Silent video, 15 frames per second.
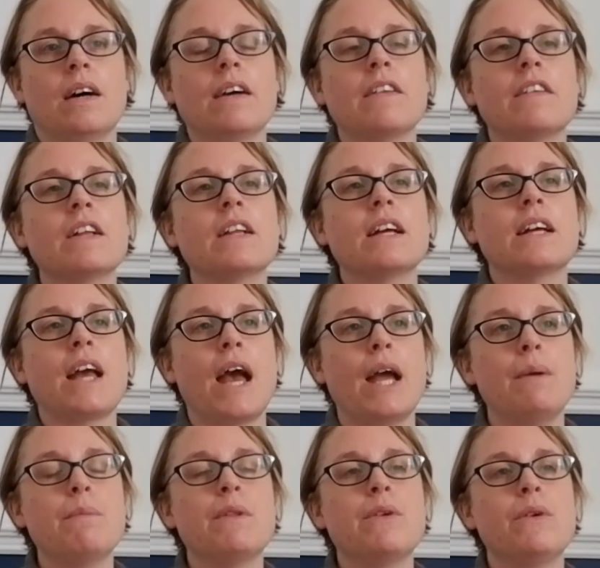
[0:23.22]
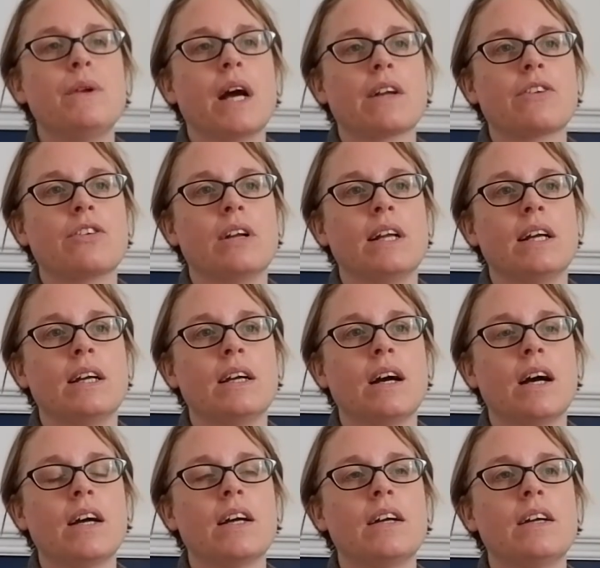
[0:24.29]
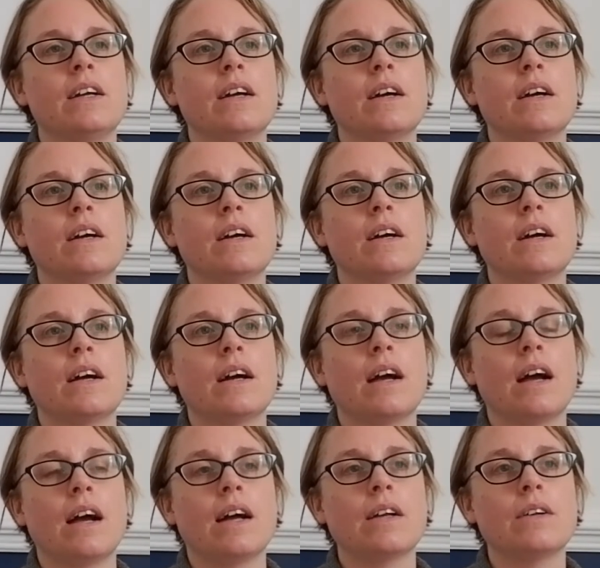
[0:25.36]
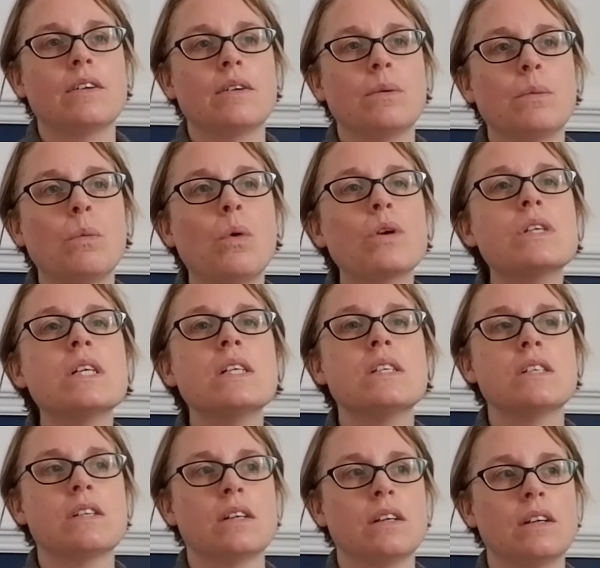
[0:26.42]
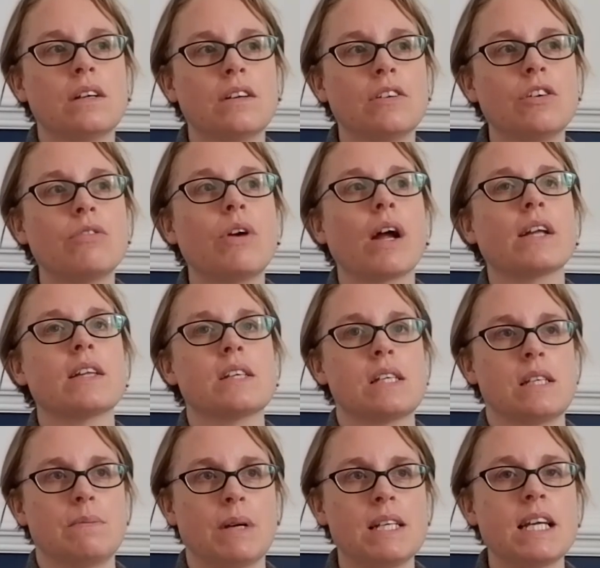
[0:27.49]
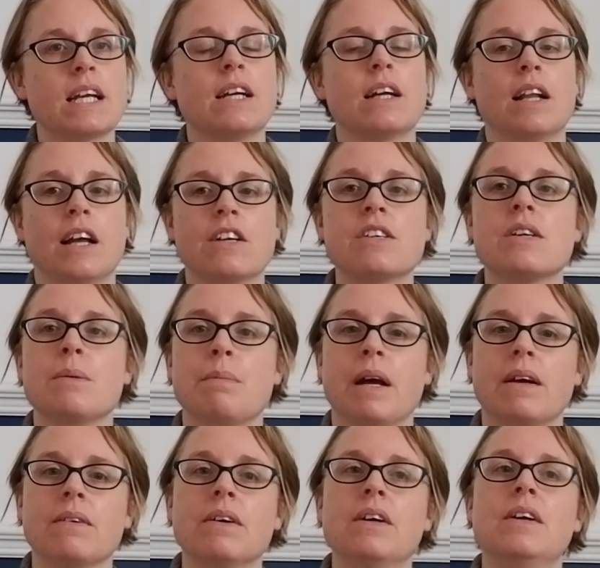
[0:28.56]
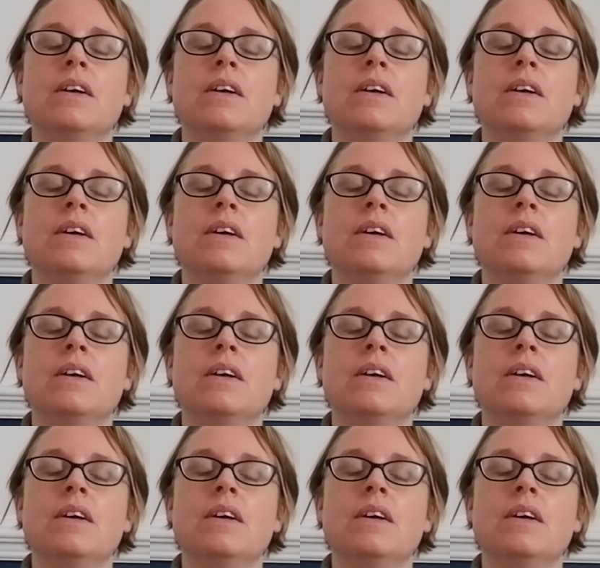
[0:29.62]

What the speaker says: I think they came through naturally. I had wanted to write my second collection about